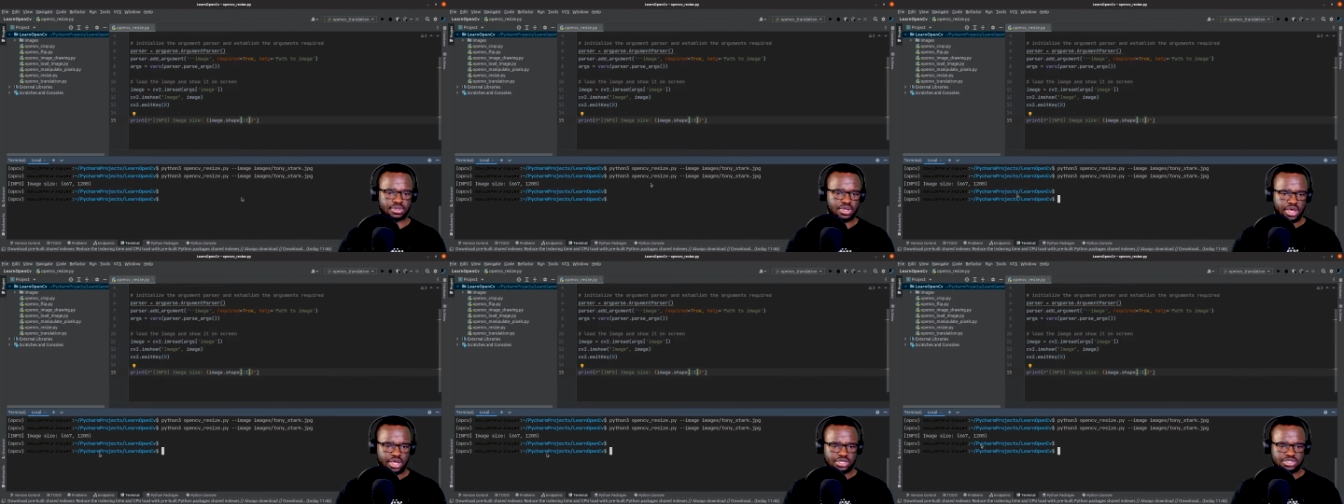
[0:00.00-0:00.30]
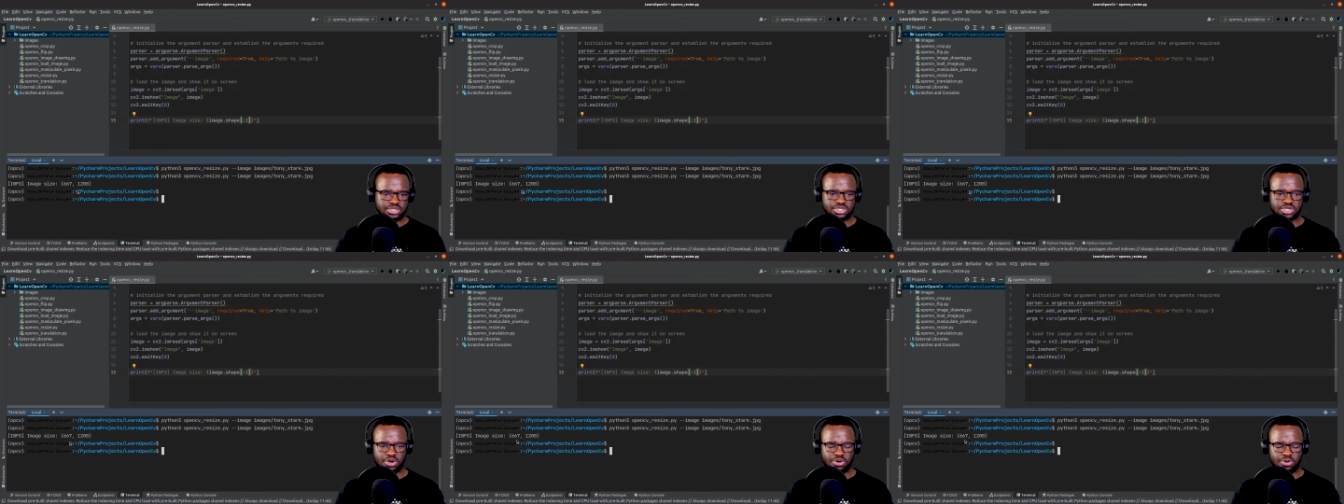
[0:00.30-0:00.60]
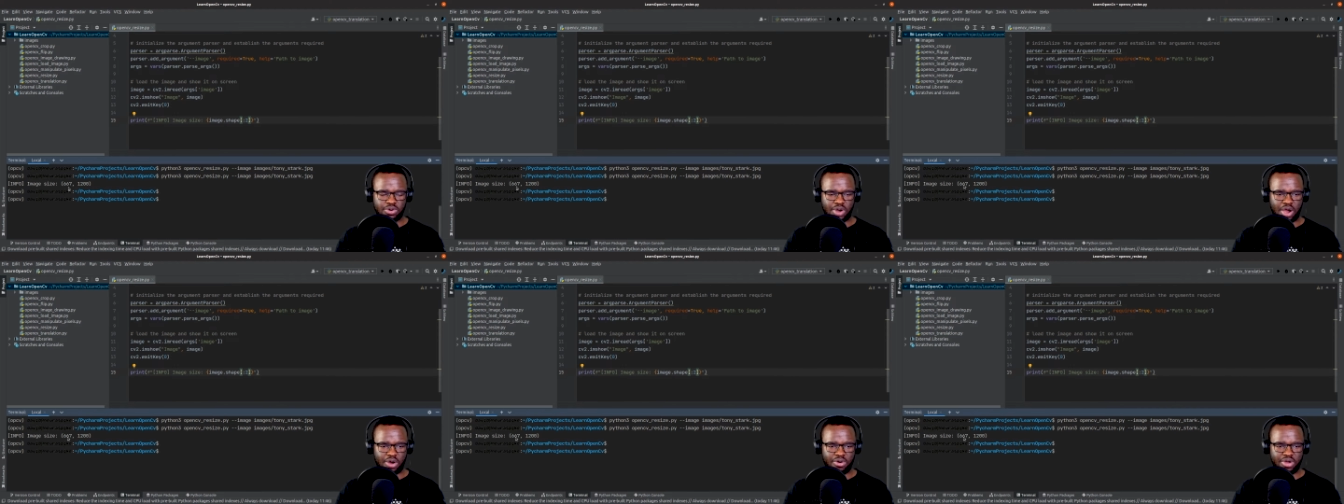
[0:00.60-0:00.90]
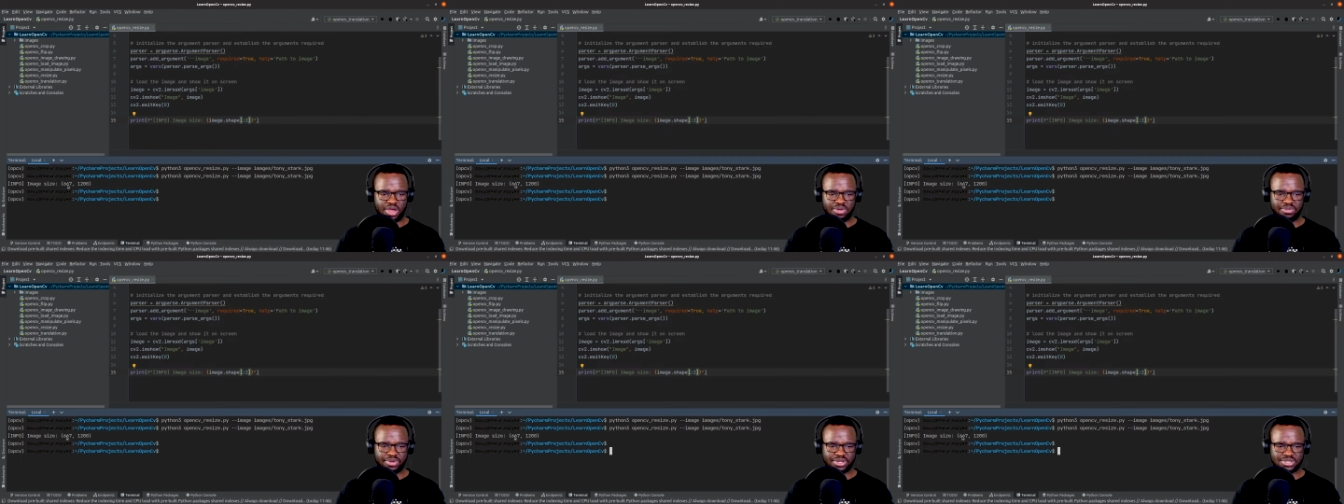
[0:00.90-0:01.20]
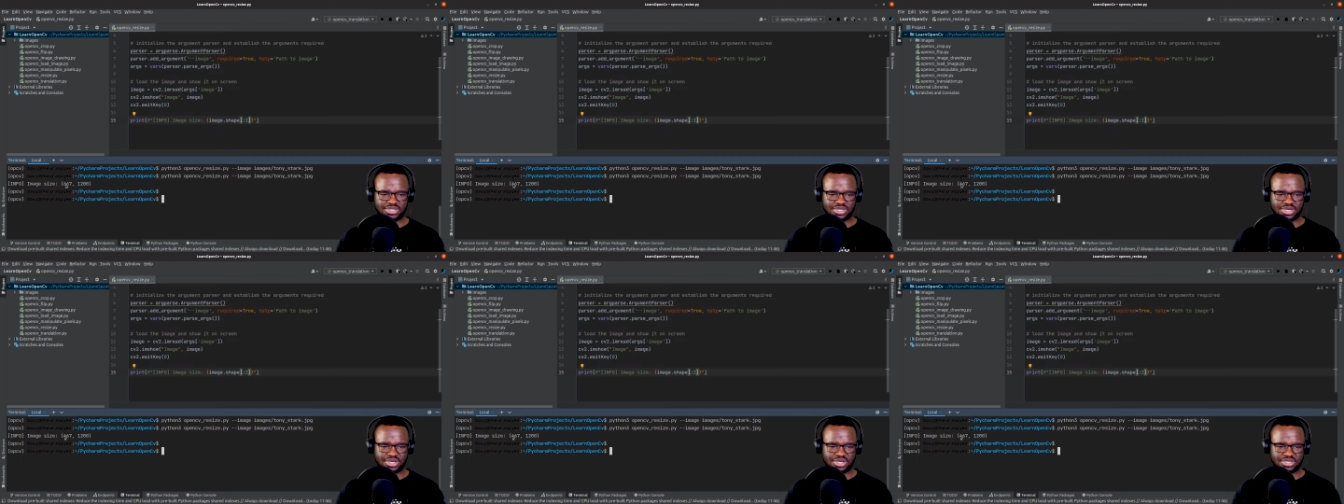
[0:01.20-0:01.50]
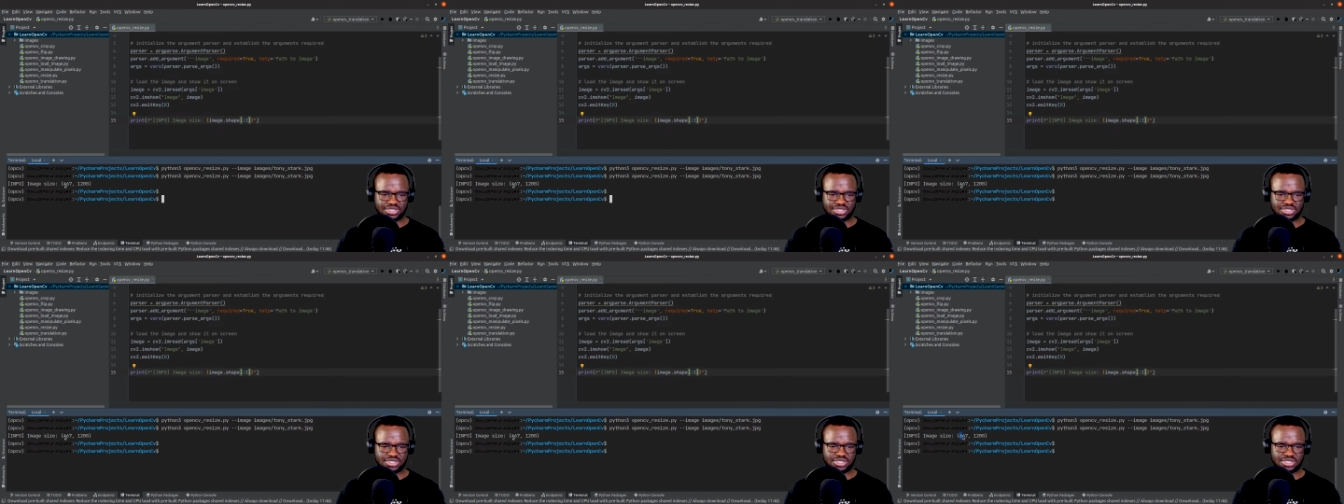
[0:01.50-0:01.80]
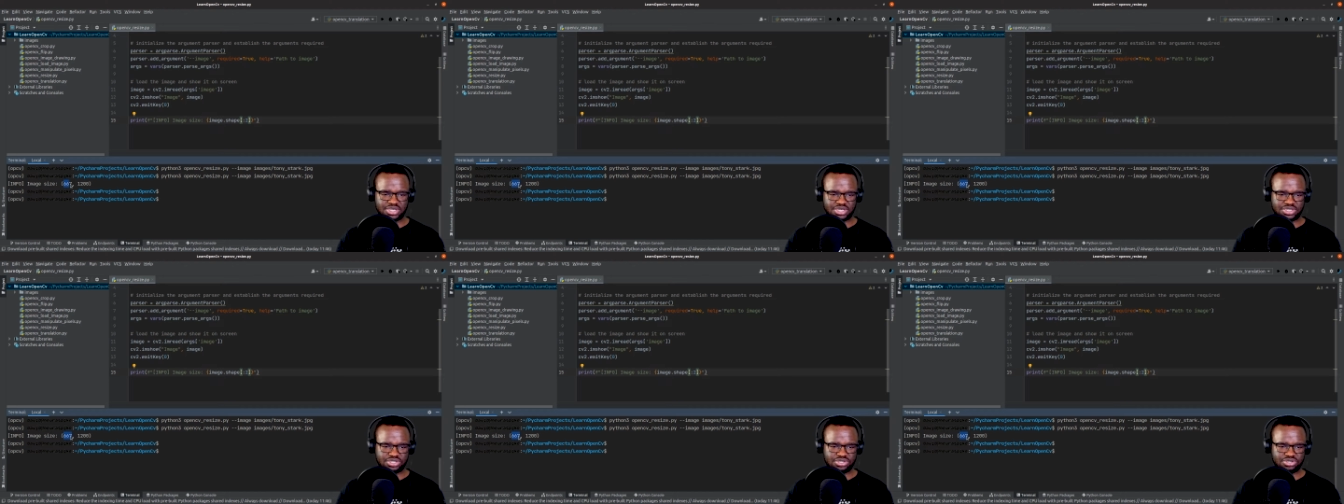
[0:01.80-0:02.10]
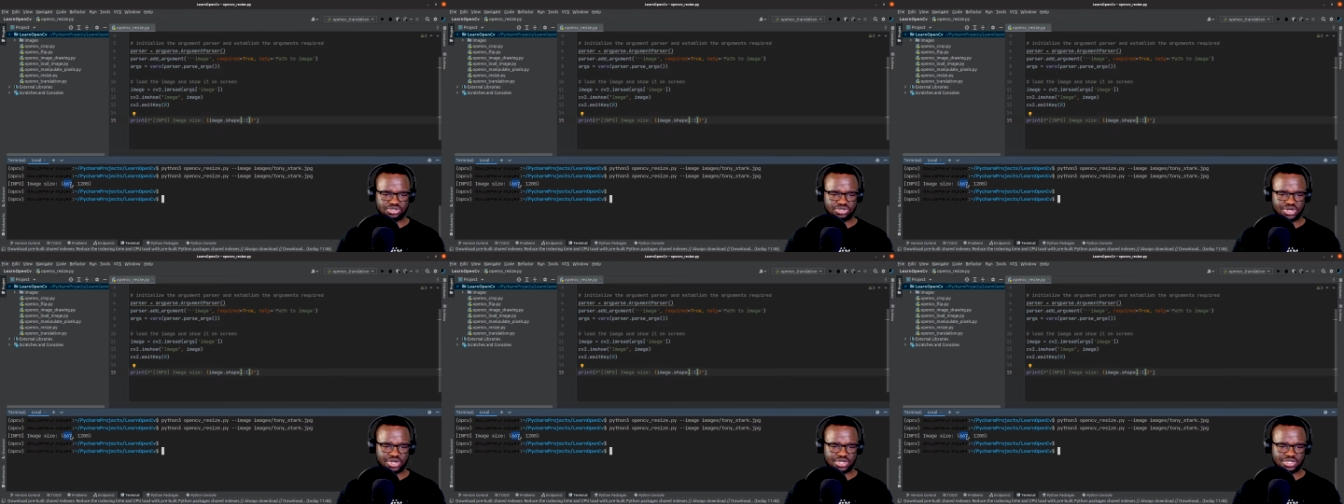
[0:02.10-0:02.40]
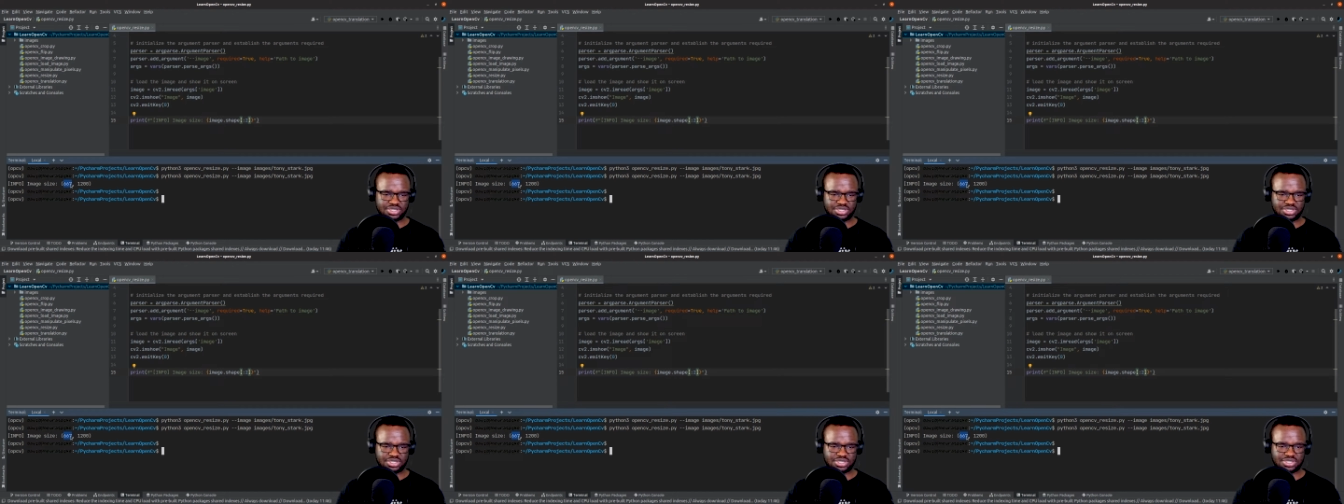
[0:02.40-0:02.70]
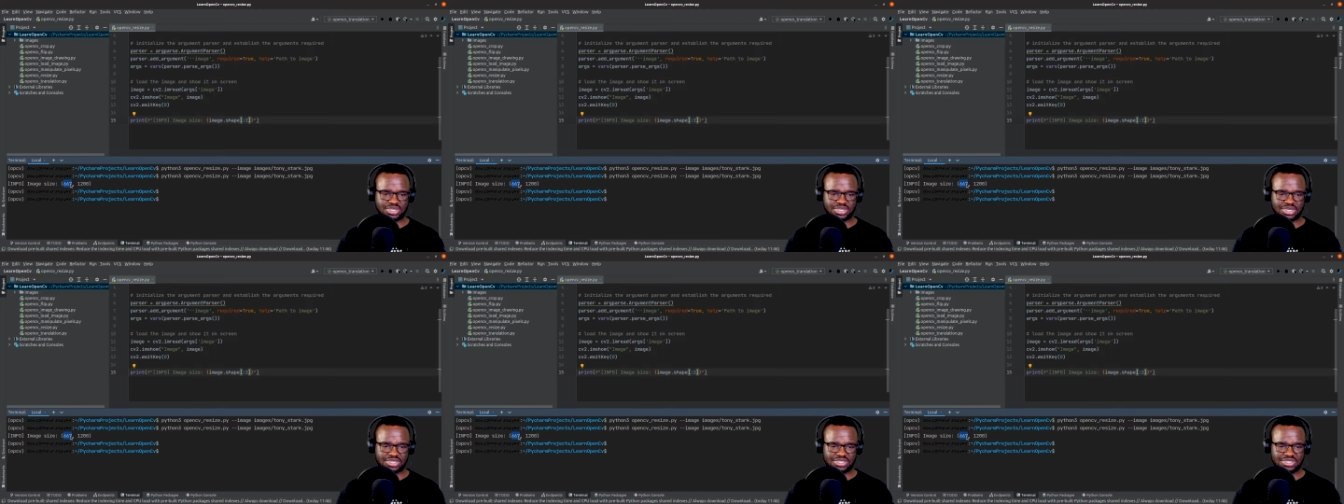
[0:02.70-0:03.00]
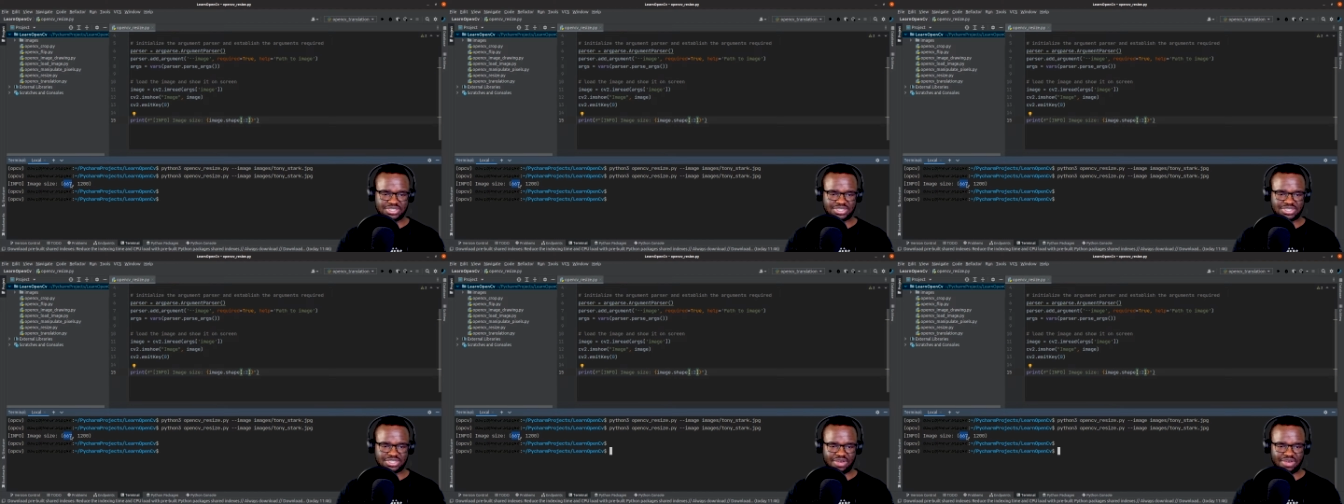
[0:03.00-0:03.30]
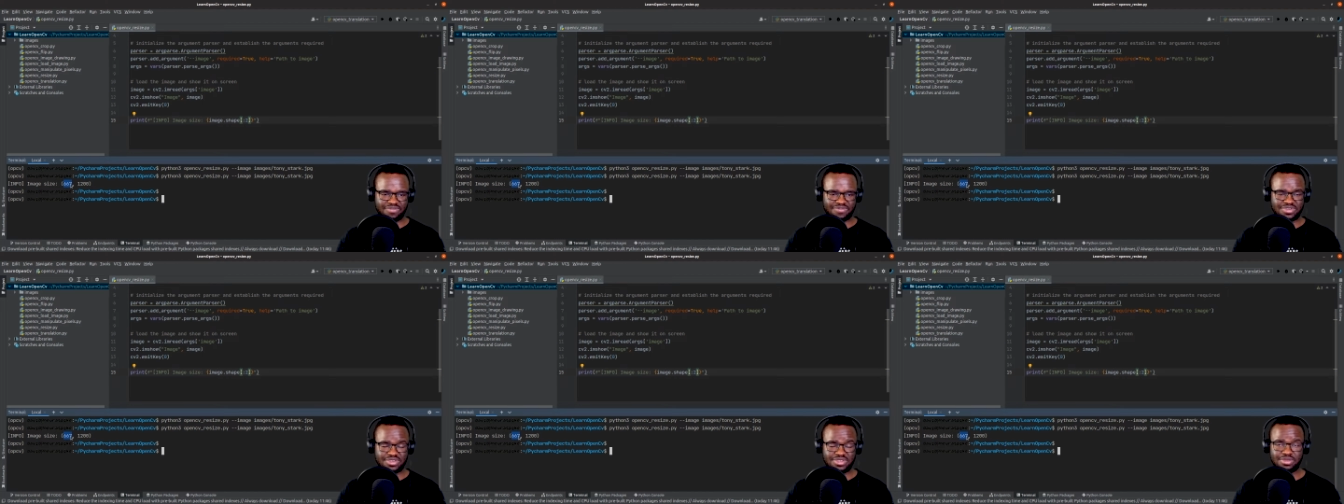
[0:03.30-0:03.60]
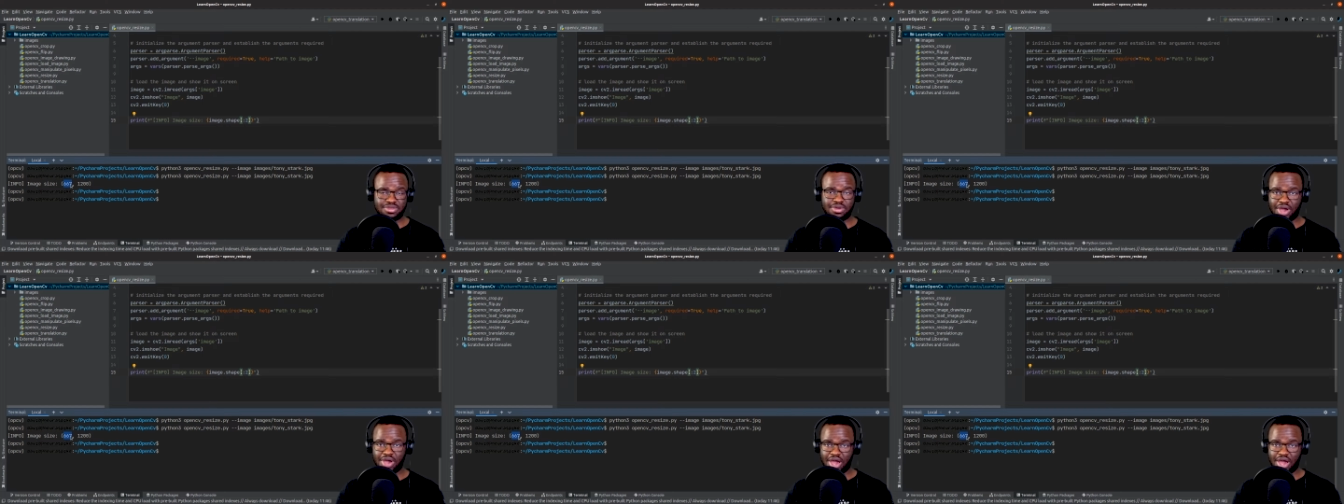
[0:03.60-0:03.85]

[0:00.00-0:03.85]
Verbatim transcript: So our image is 667